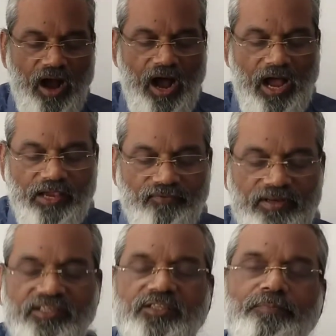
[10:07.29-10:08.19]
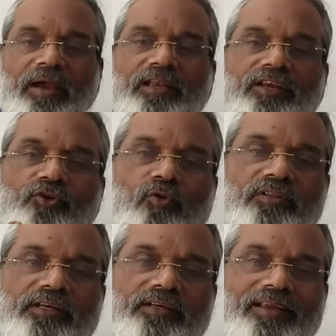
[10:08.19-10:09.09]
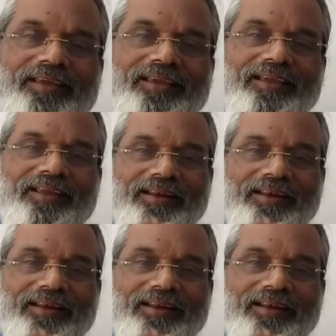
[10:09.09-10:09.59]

I will smell it on the tree.